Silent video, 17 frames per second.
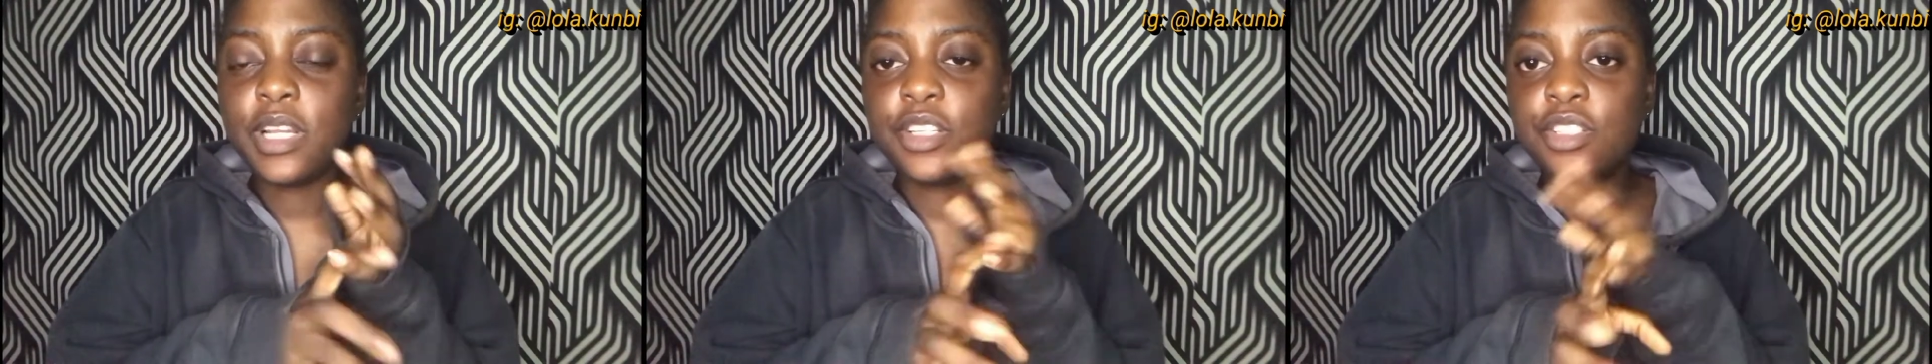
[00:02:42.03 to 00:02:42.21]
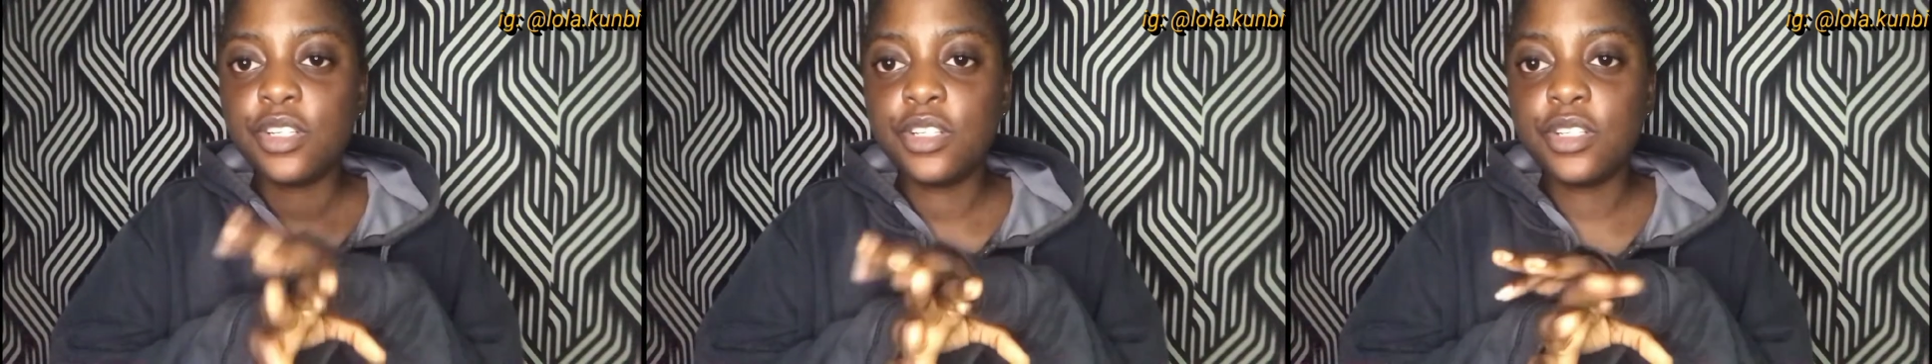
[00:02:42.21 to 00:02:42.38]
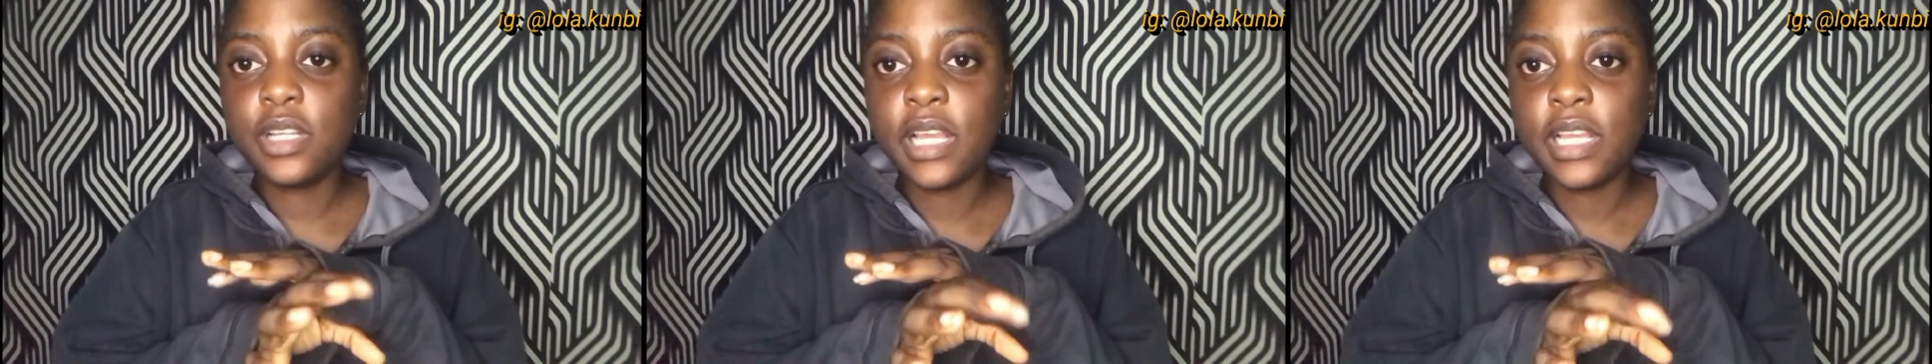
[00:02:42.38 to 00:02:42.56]
I
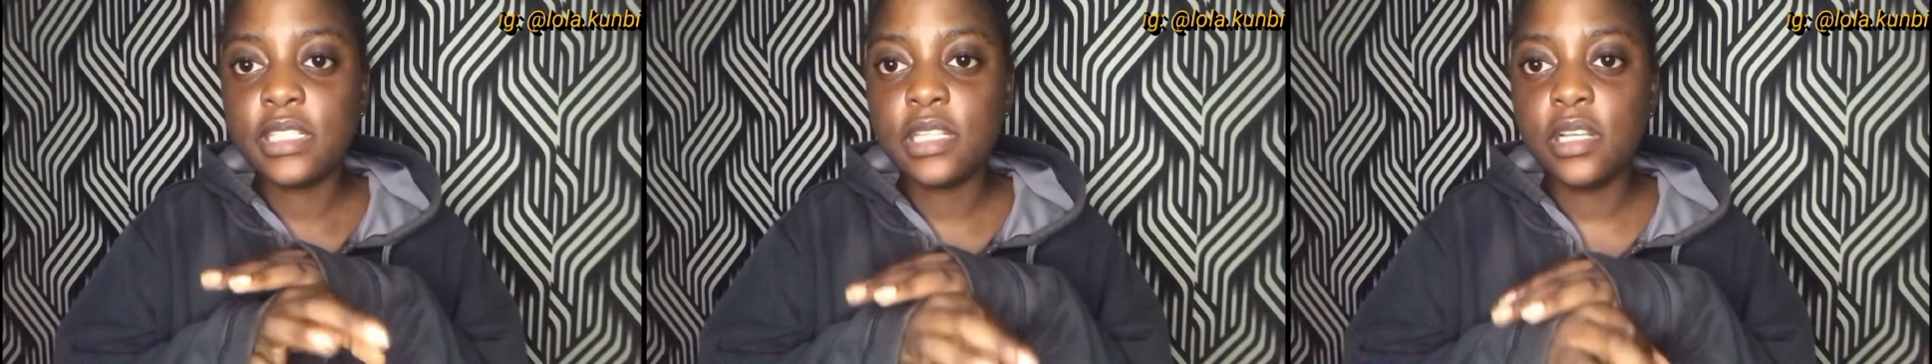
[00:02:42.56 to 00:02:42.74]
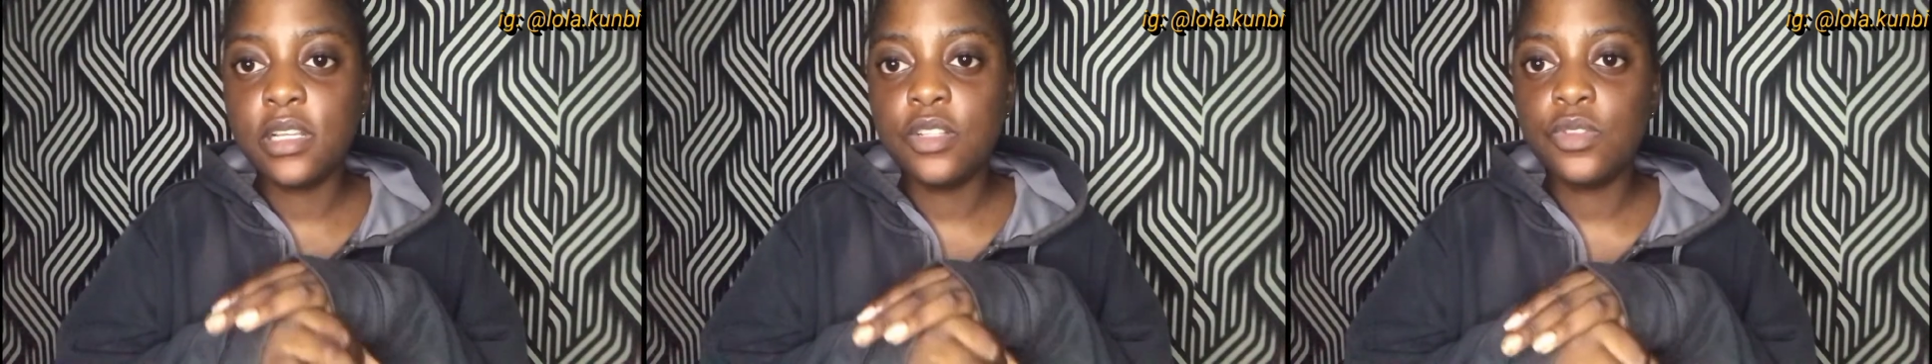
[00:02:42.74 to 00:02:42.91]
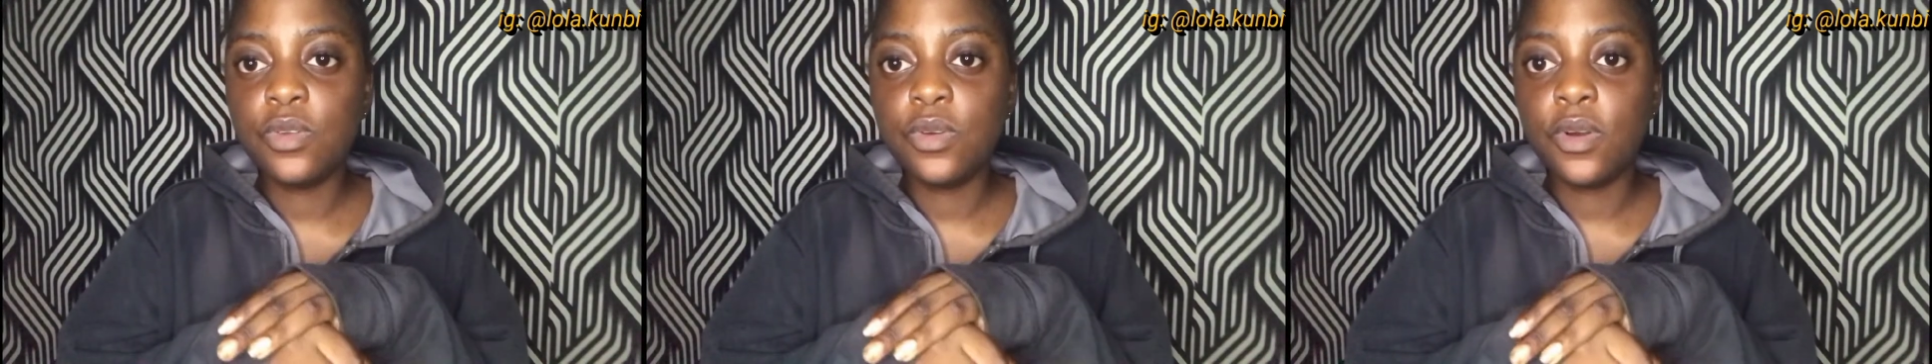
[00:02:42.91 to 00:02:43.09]
showed you guys a
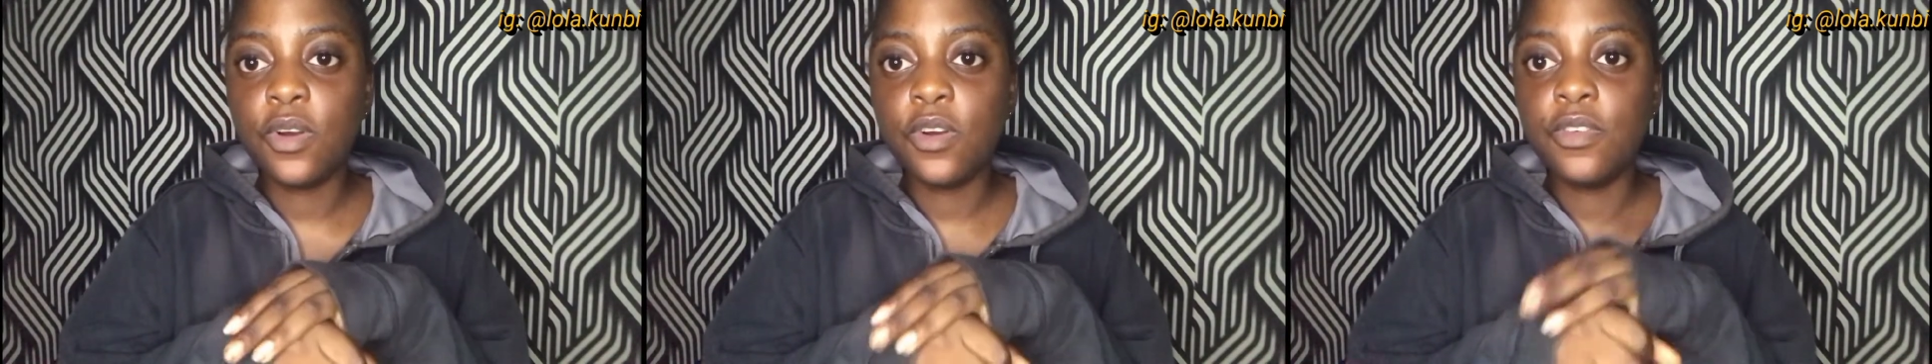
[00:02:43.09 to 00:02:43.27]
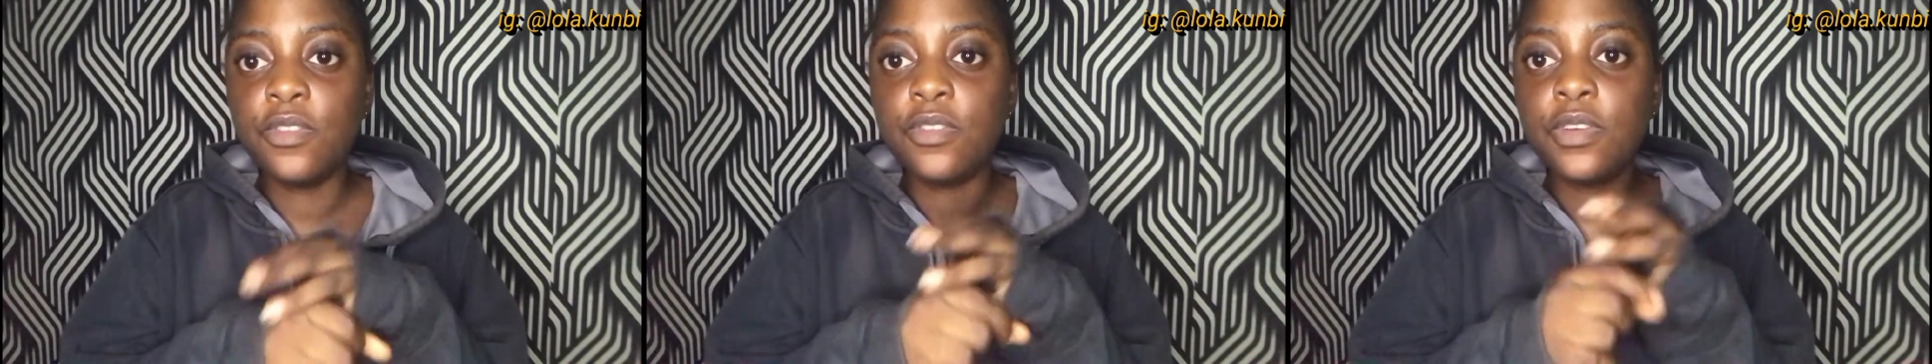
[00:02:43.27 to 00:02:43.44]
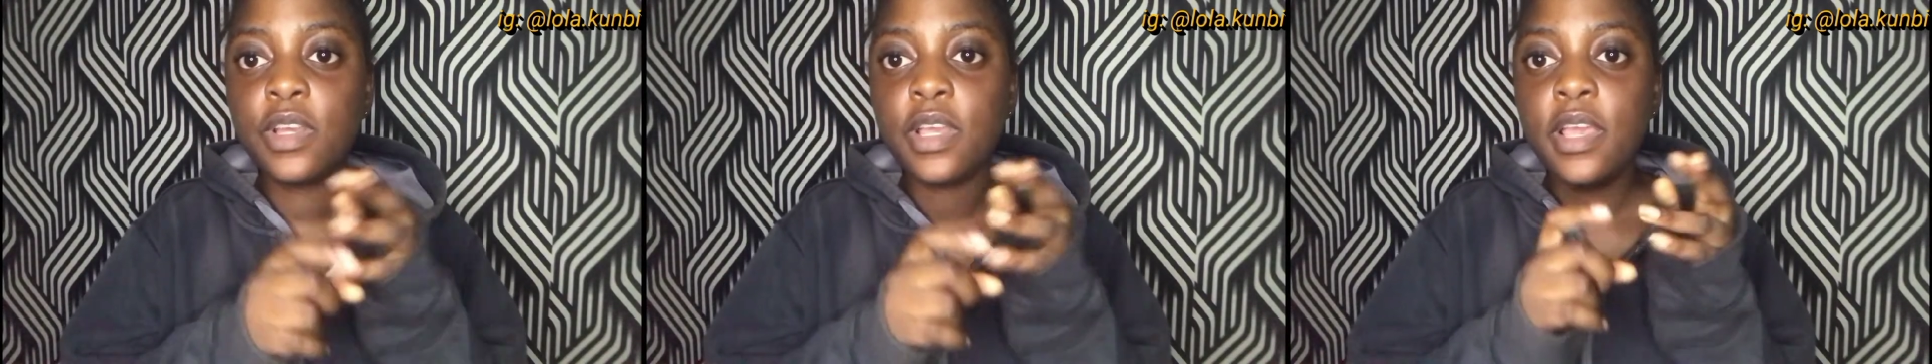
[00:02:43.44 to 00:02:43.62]
little of.